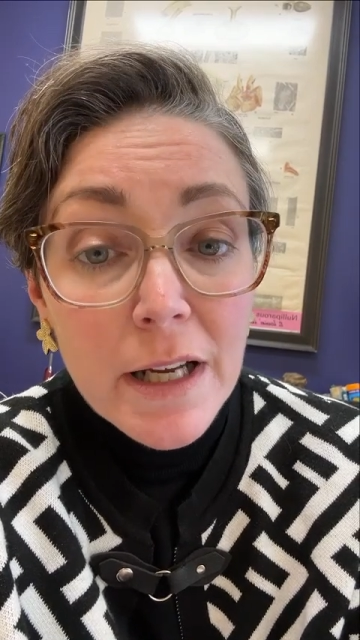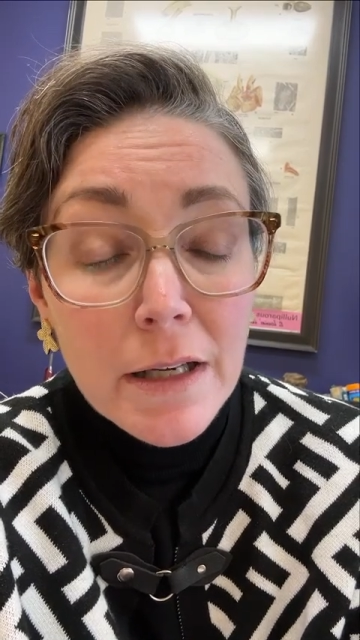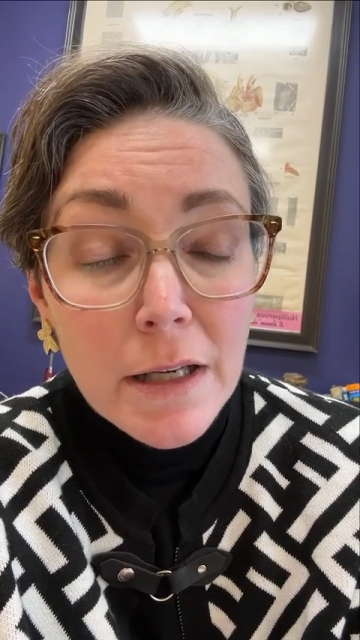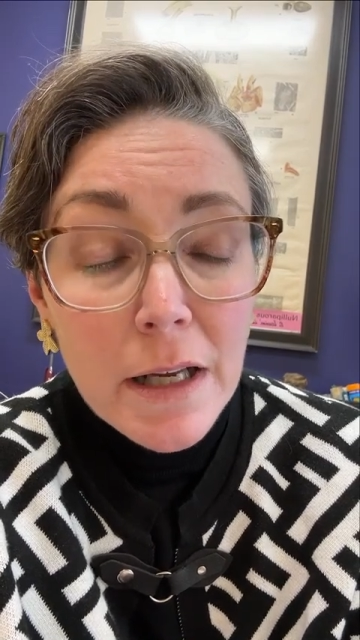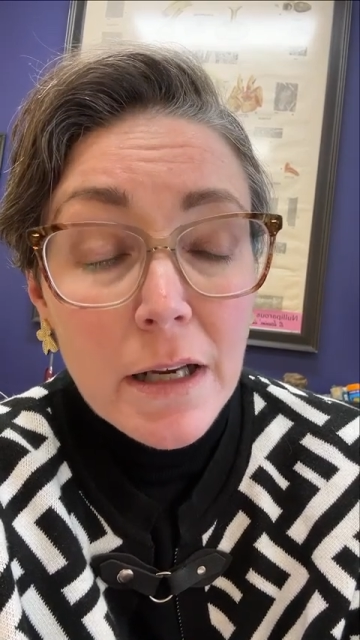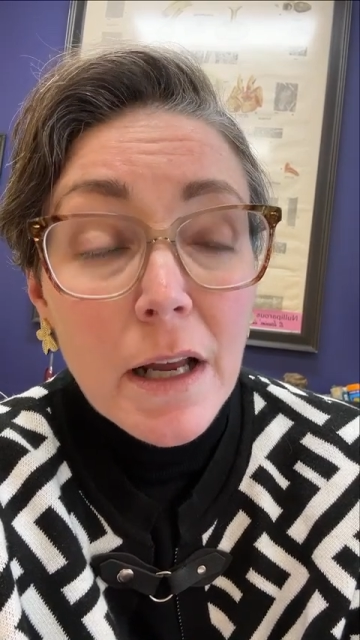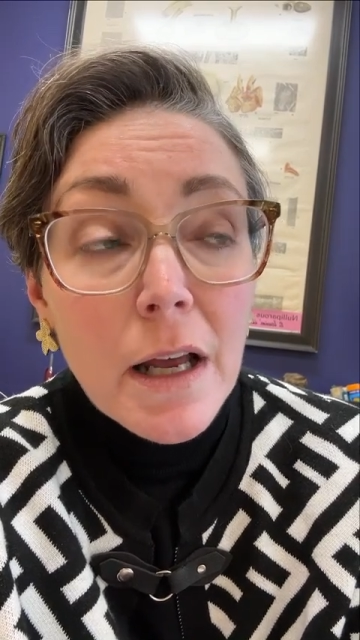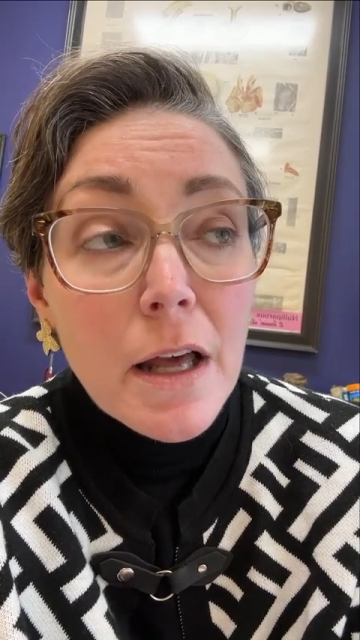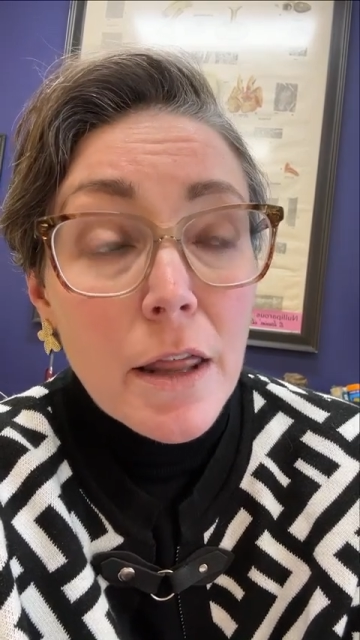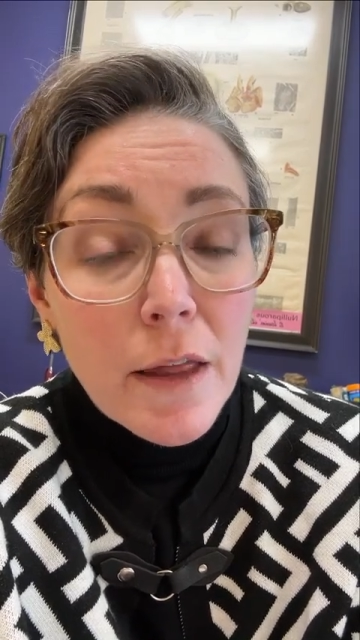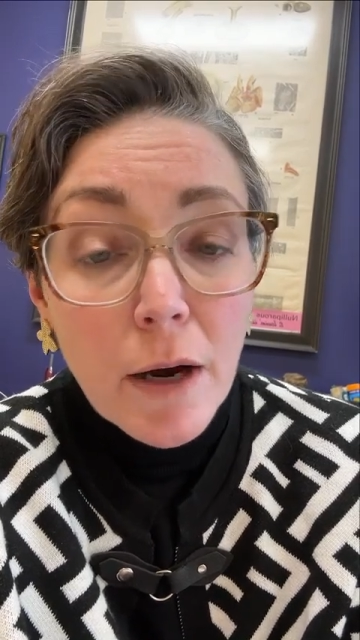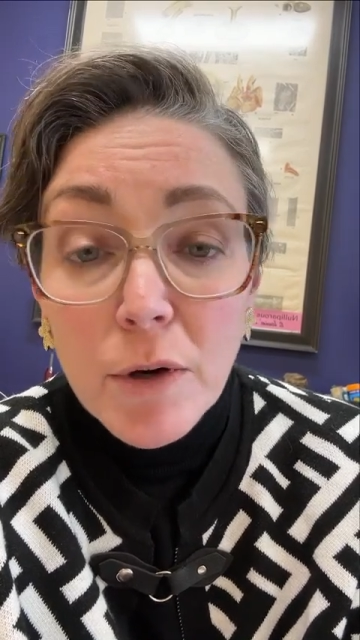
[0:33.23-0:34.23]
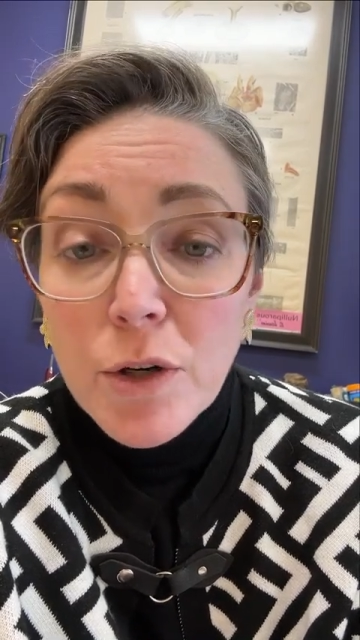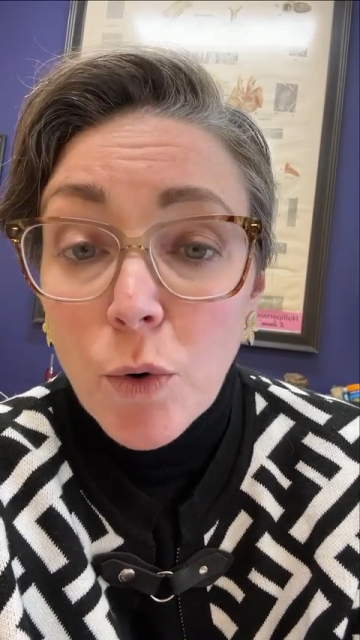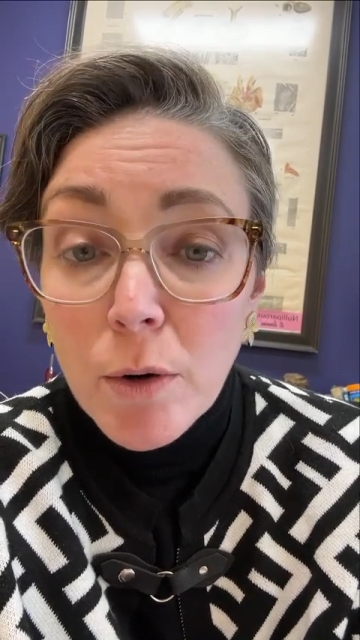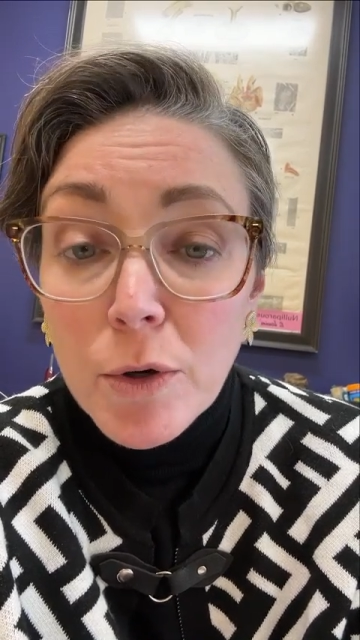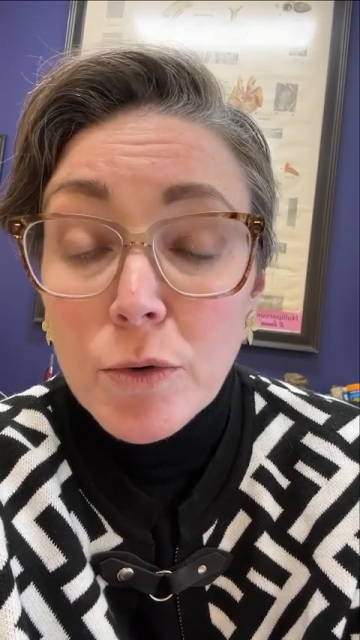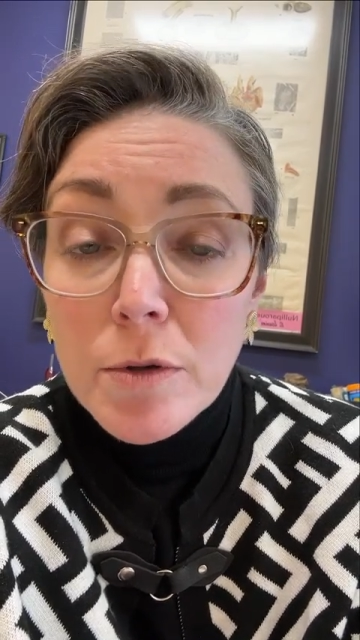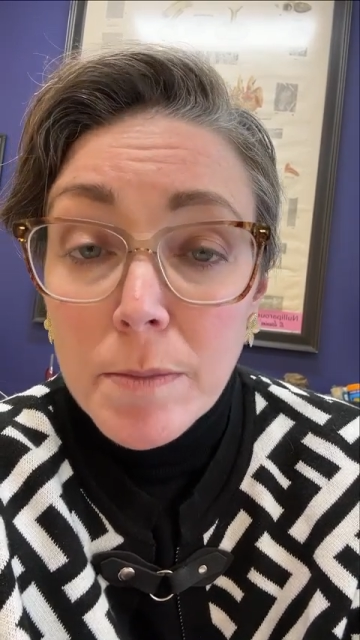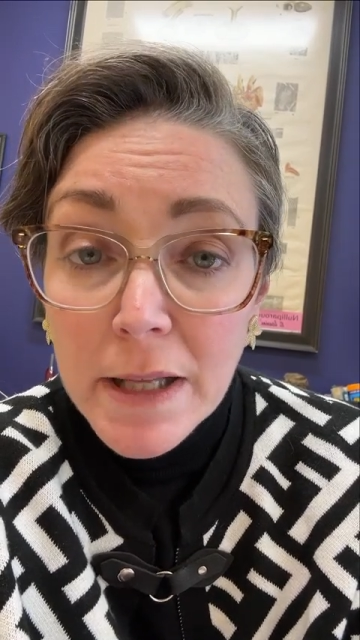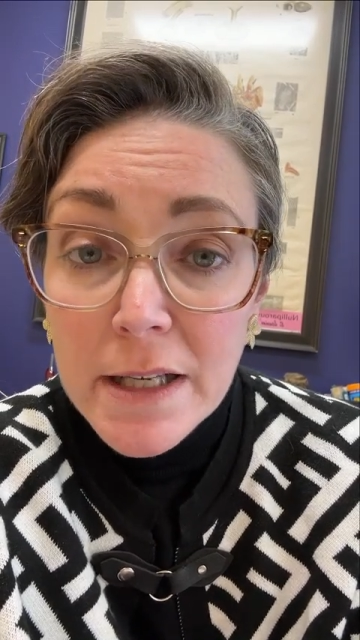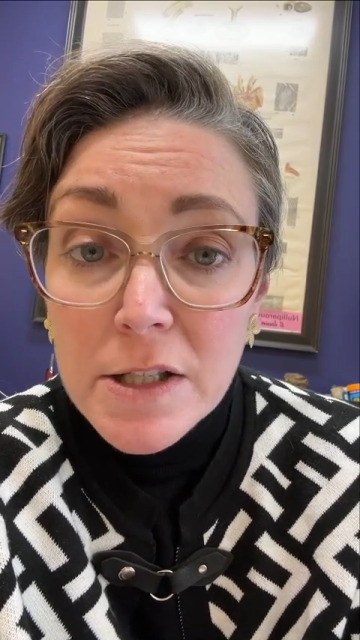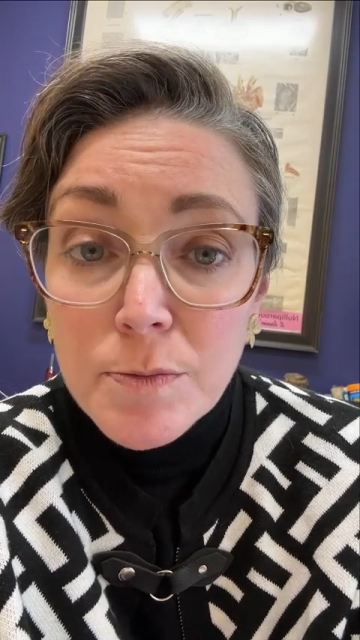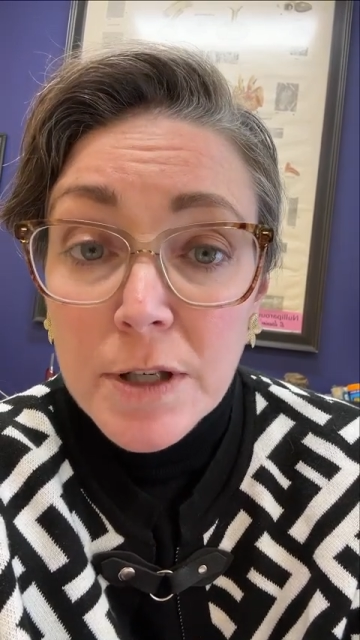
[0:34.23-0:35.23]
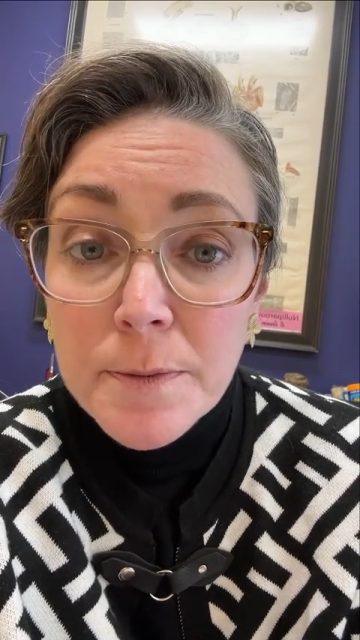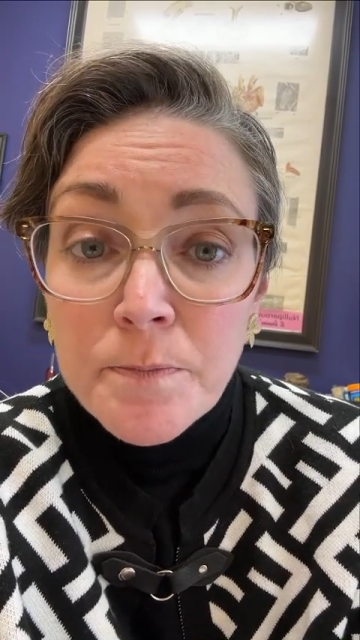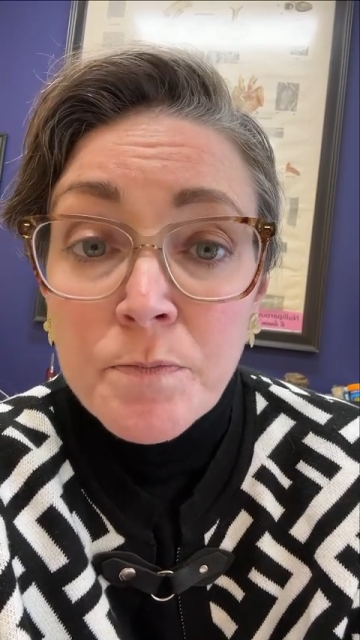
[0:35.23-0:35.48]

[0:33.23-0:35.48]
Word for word: and need thyroid hormone replacement.